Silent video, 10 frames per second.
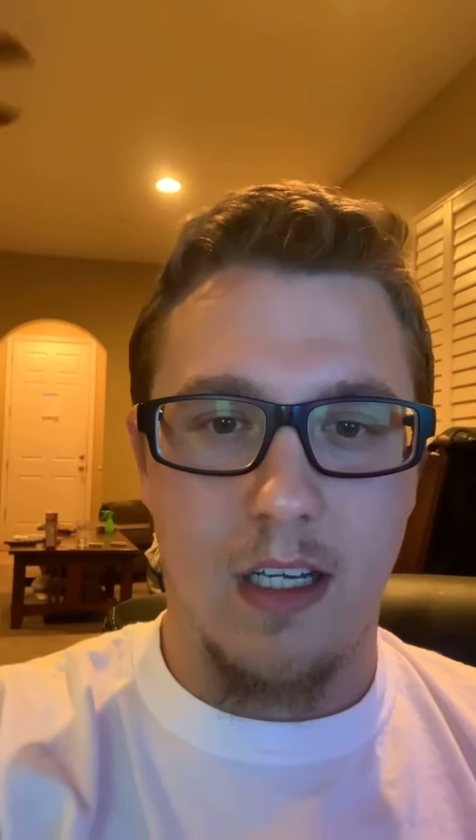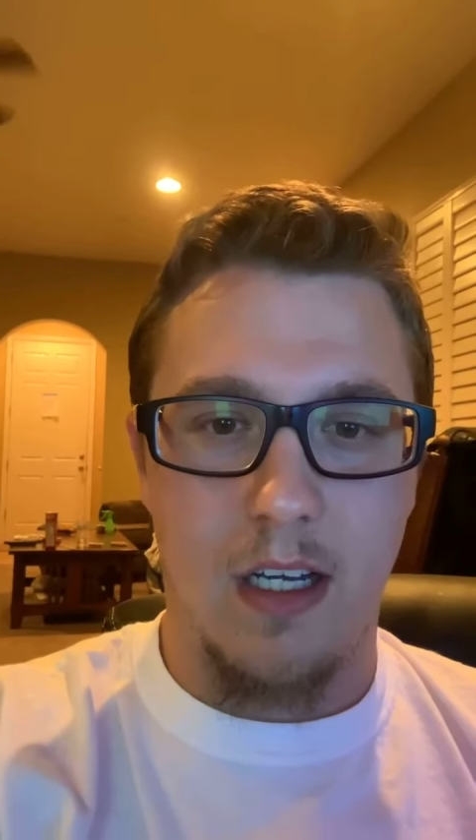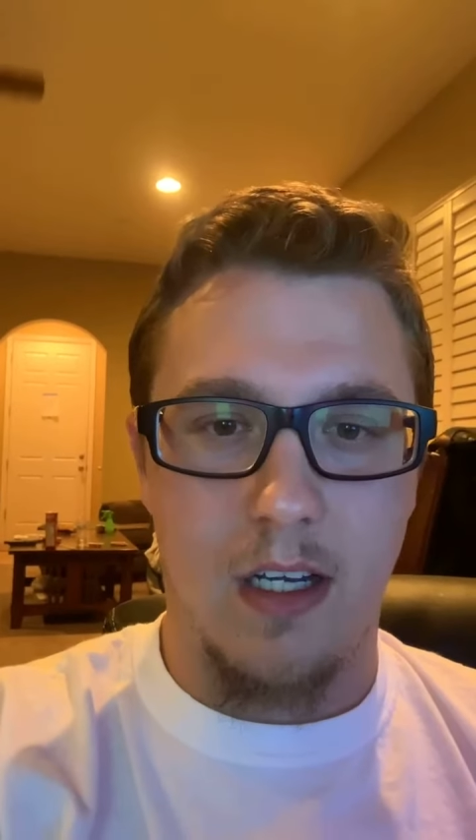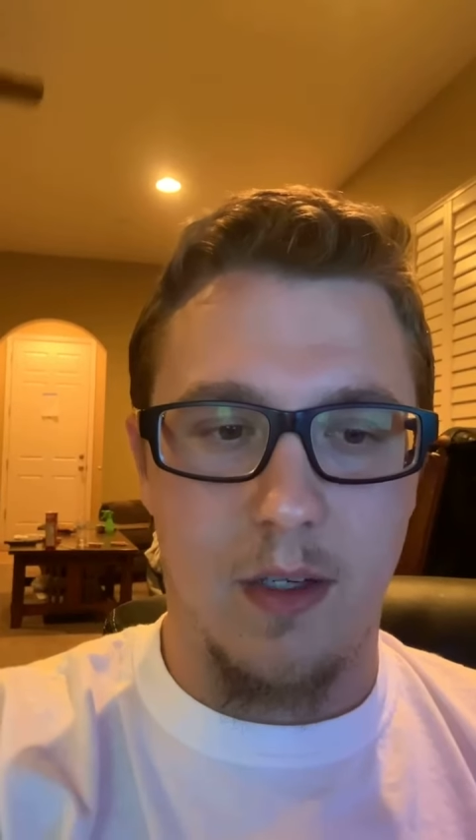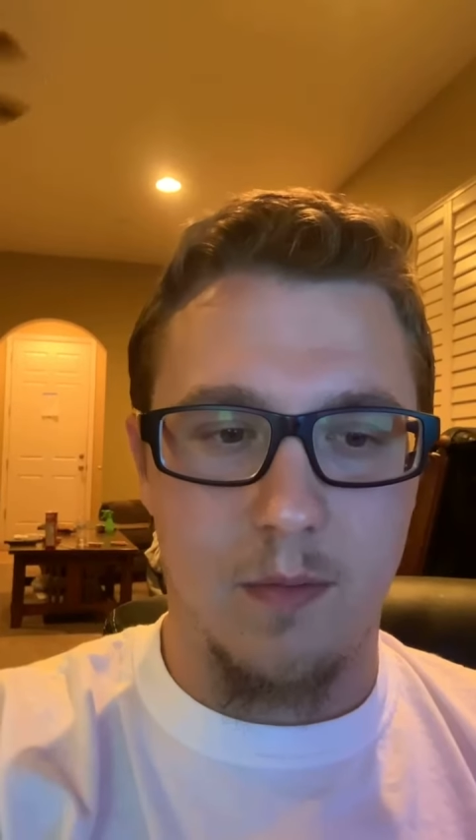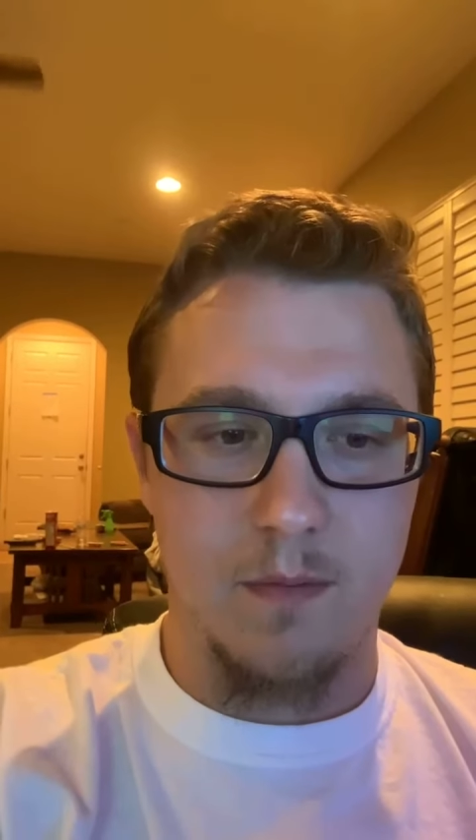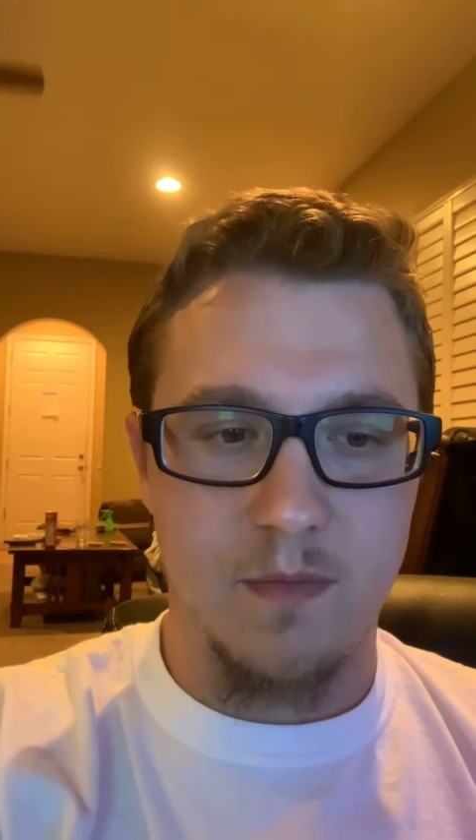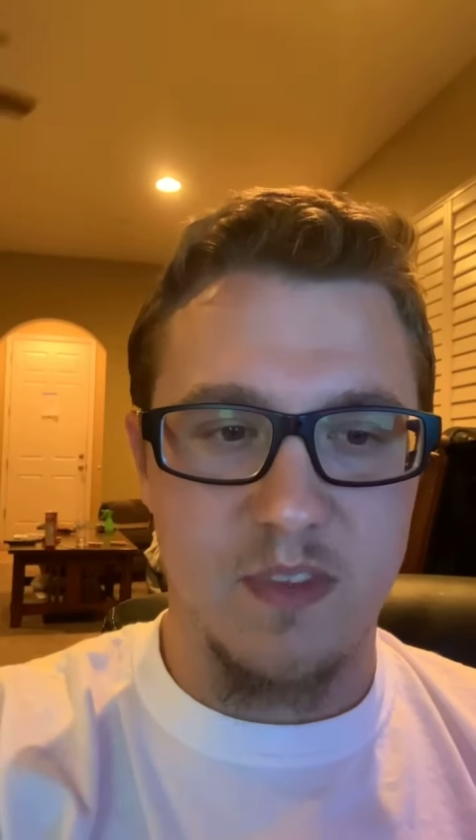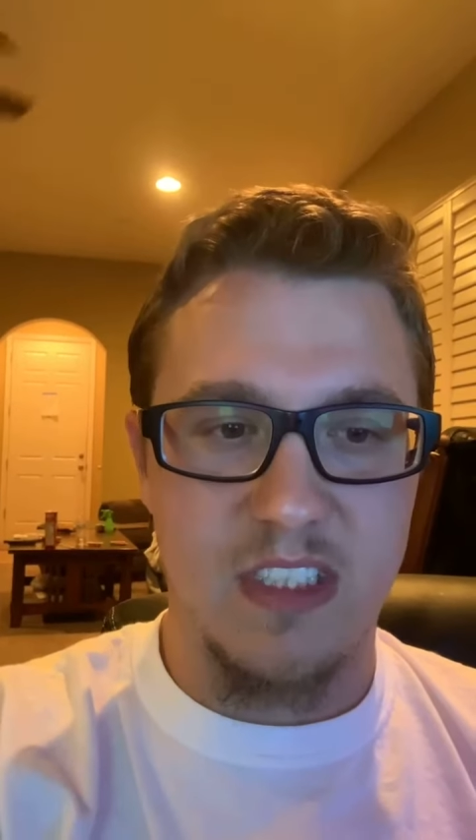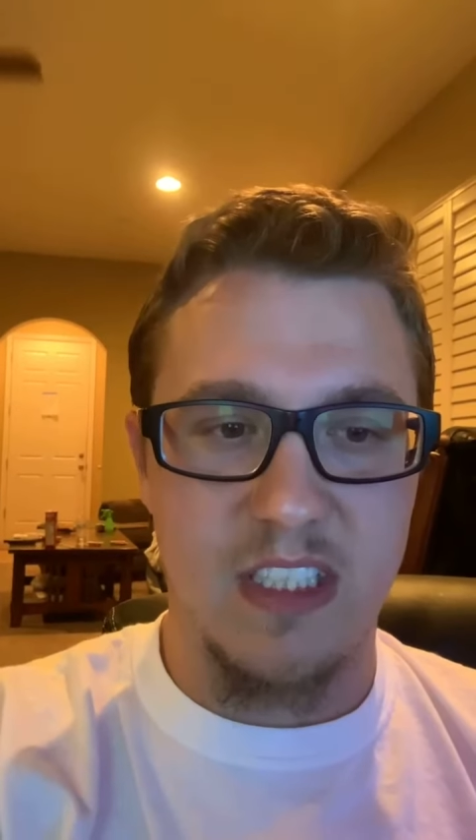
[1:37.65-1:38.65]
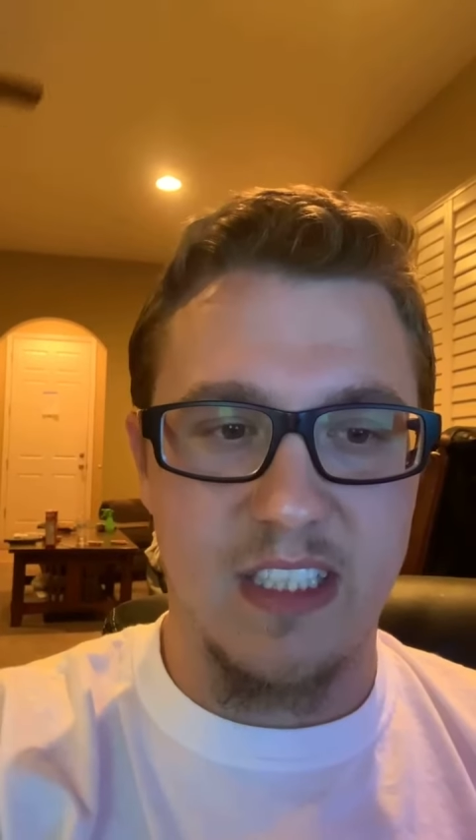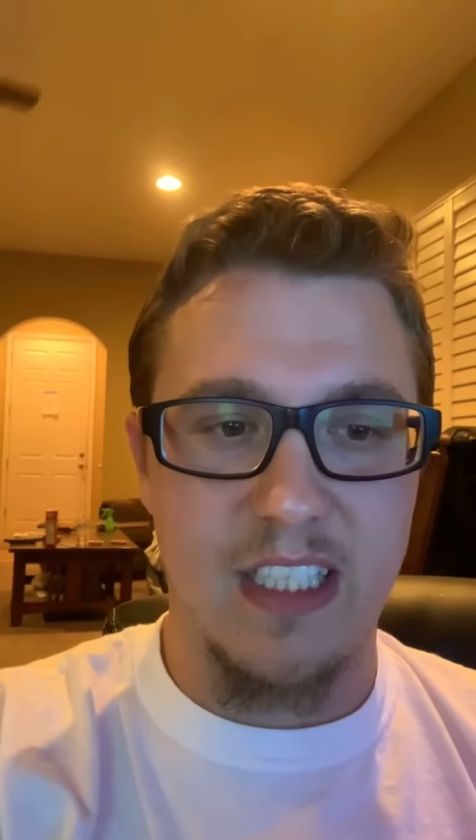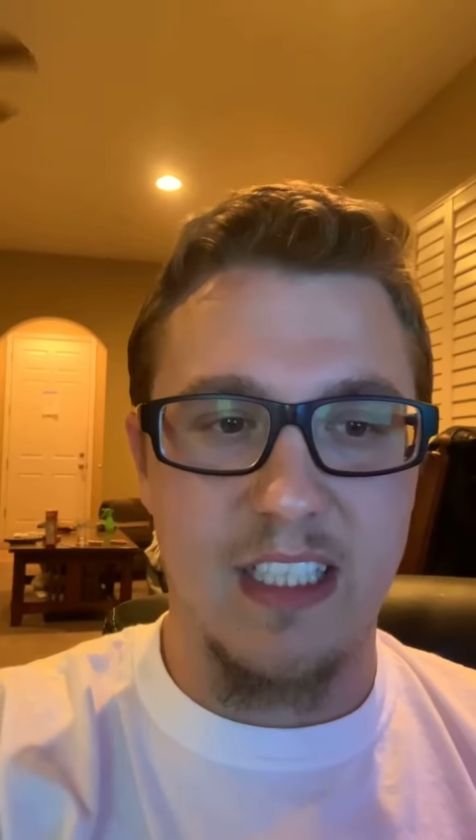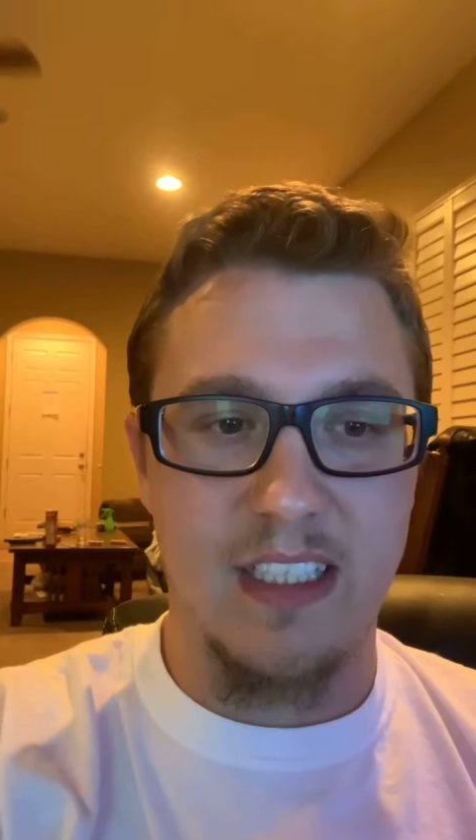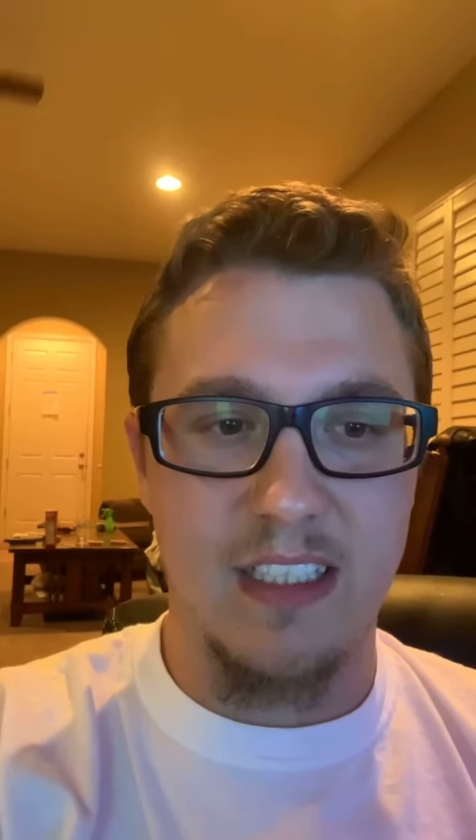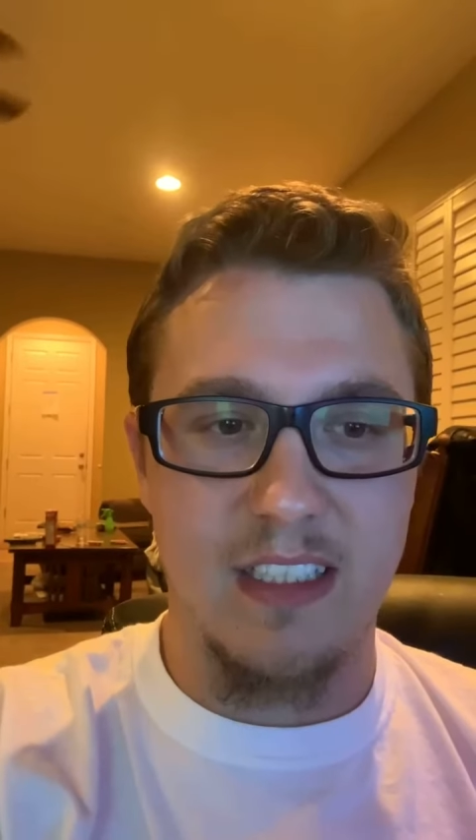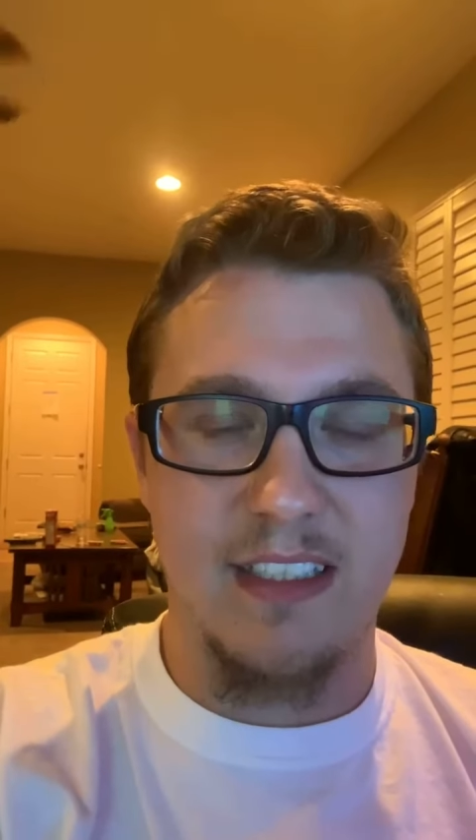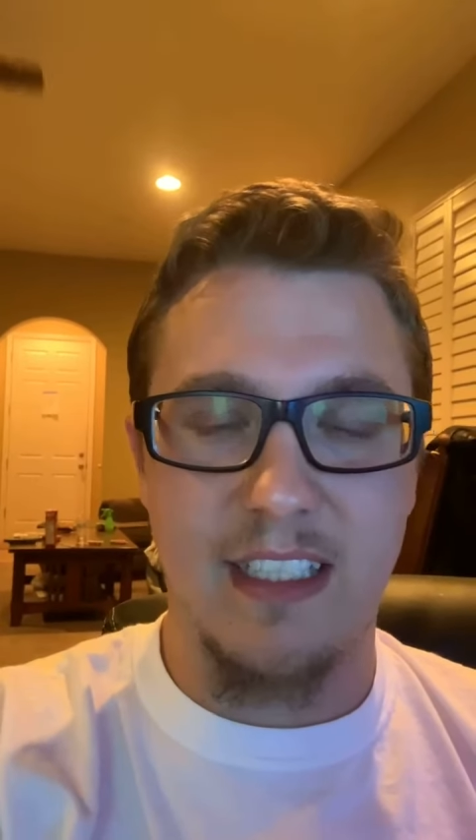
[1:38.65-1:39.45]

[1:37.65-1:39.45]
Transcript: um, to get